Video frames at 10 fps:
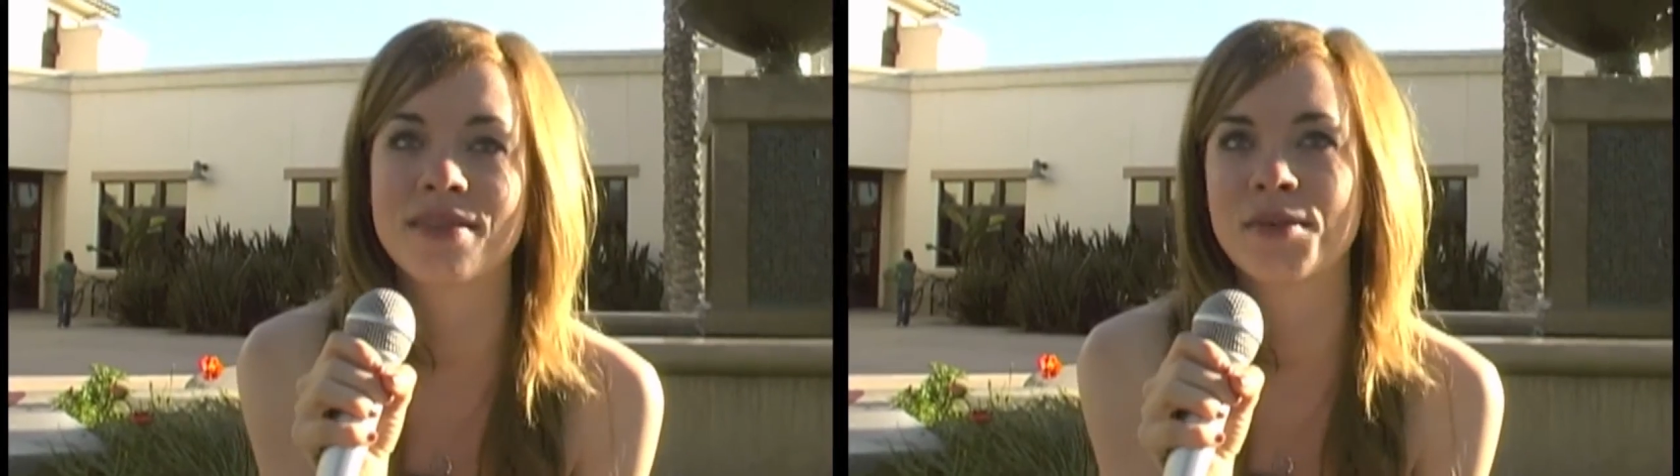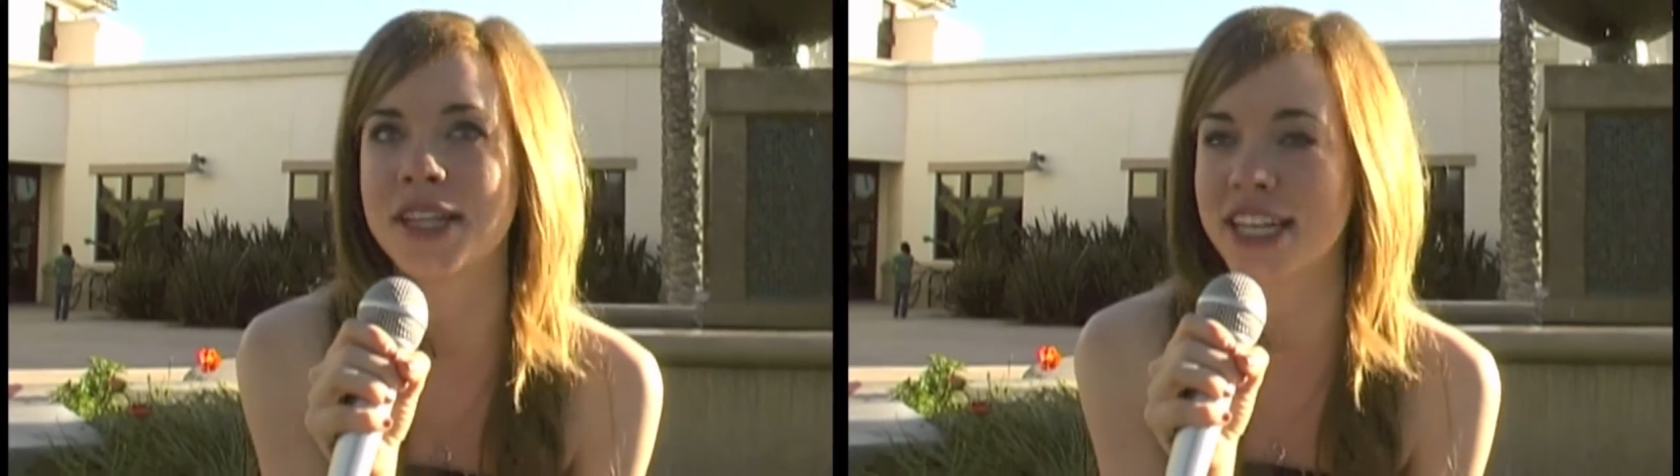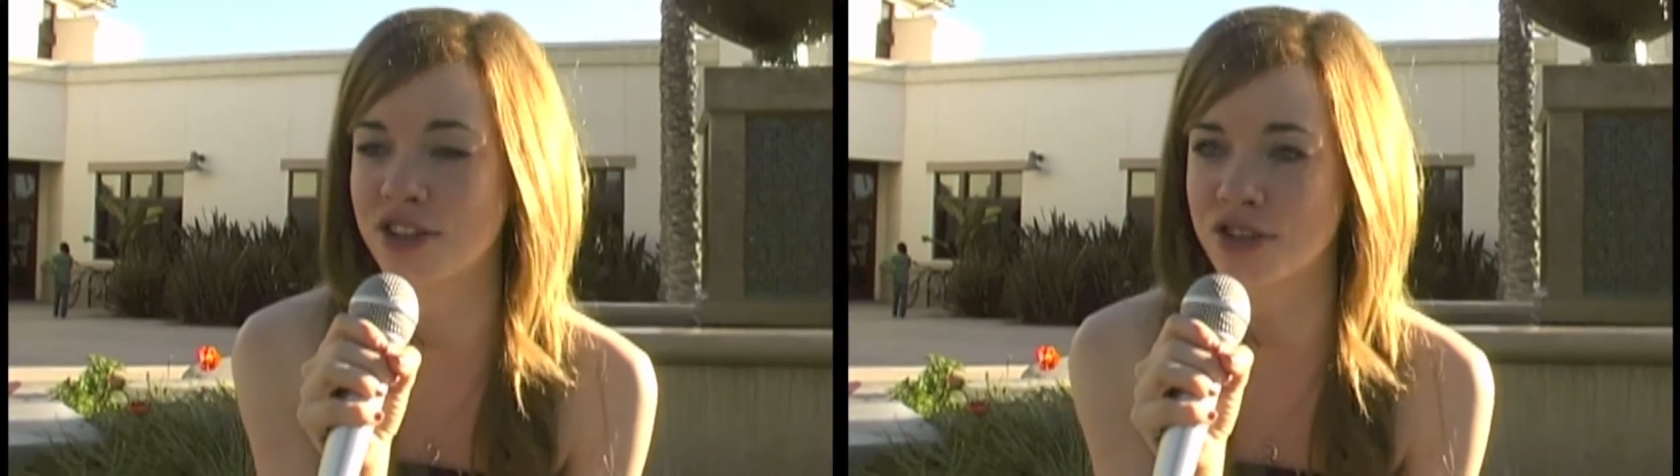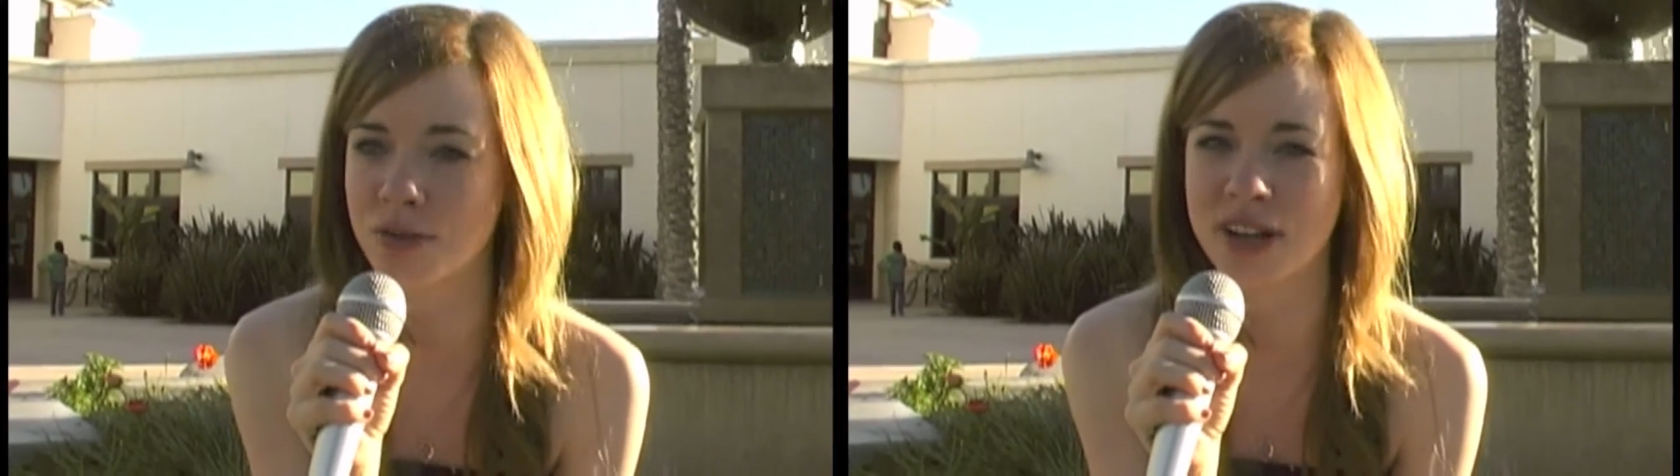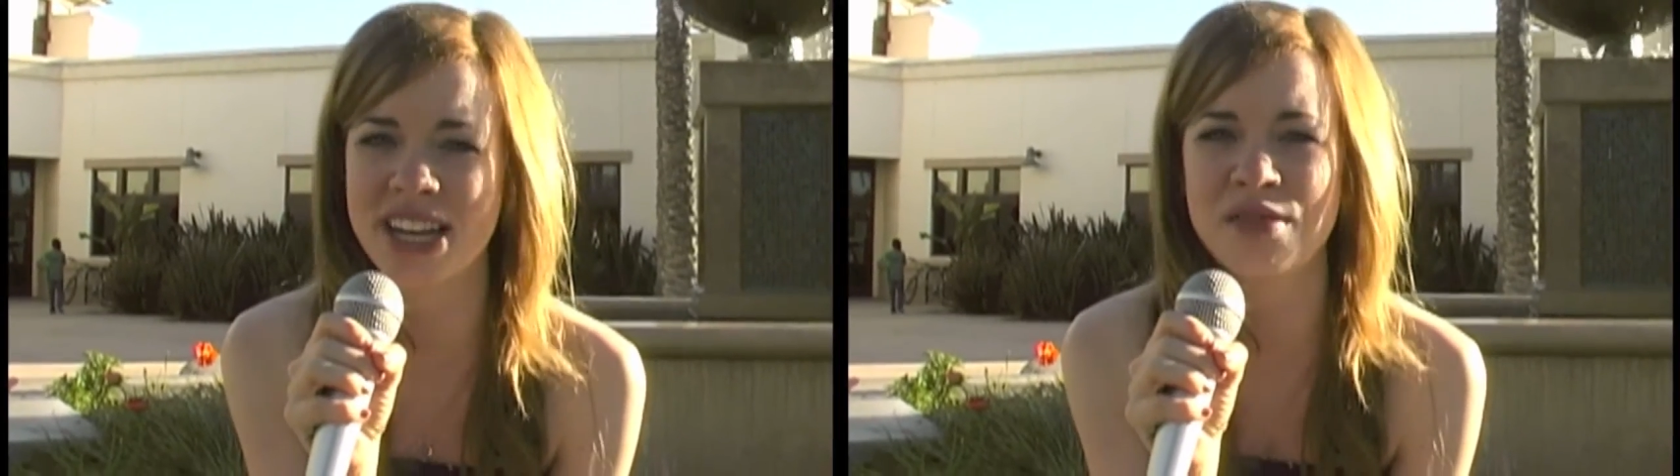I'm gonna get in
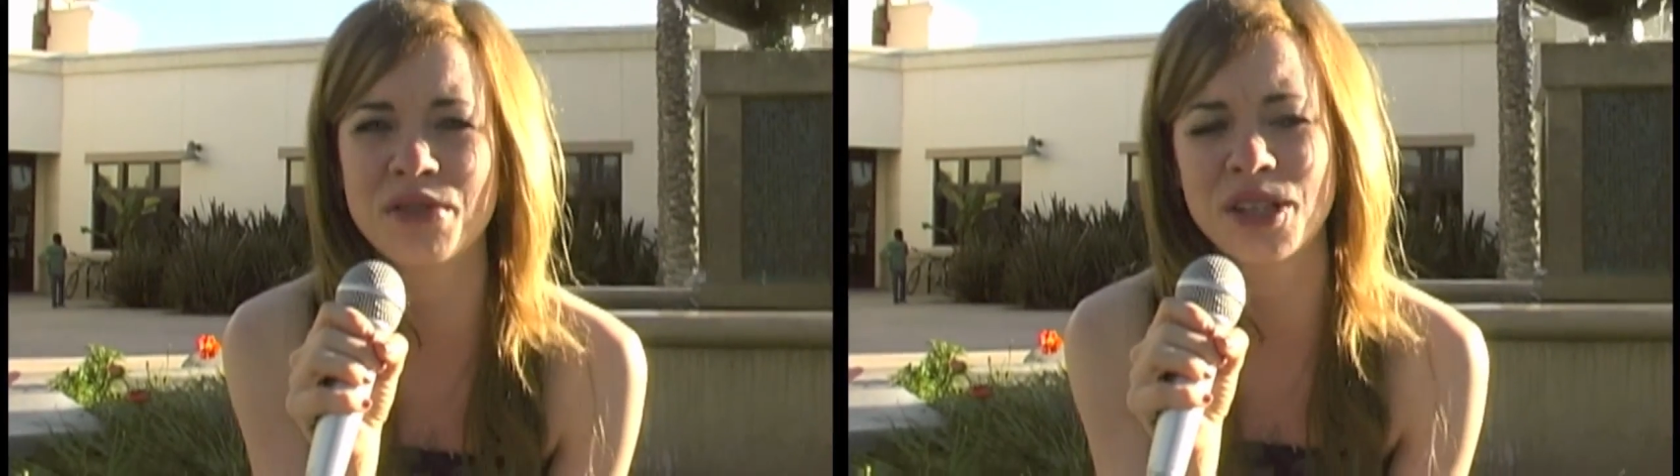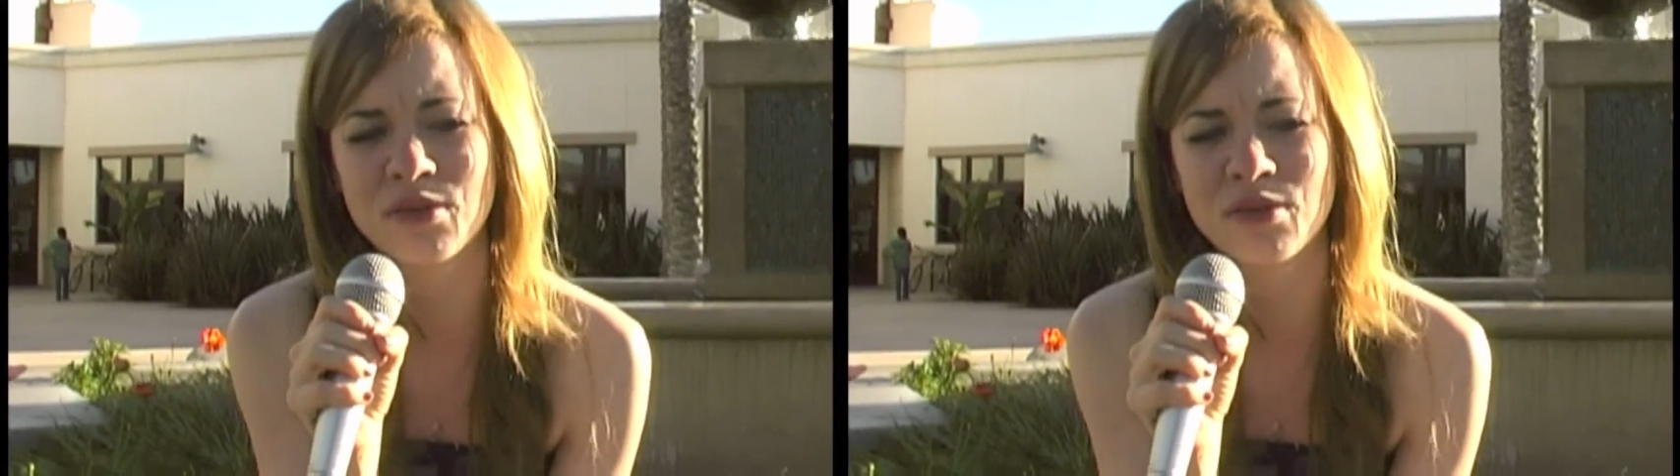trouble. I didn't really